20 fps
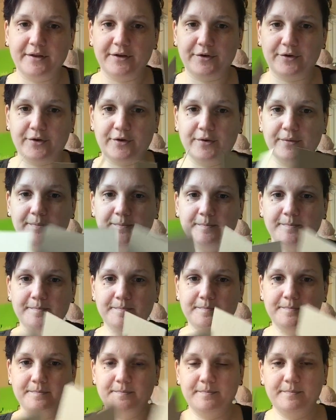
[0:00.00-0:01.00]
little
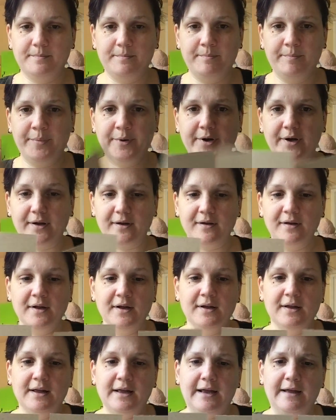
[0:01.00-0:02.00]
book.
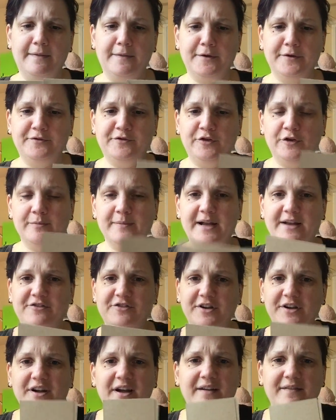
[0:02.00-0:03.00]
And they're 2
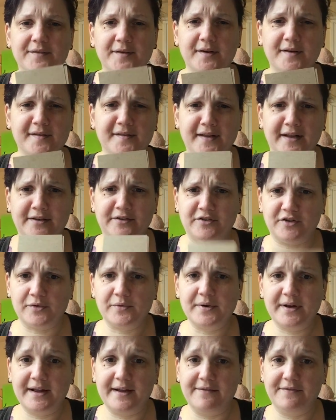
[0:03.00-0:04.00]
matching covers. I
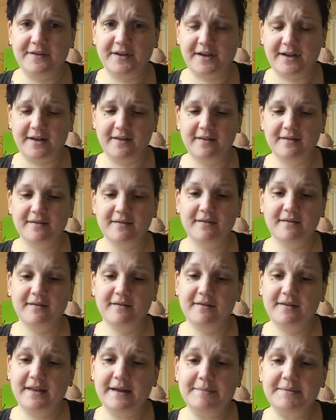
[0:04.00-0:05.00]
don't have to cut
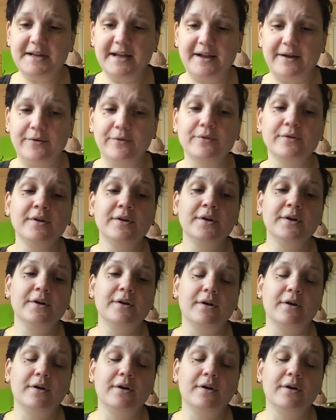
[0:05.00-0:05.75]
them down.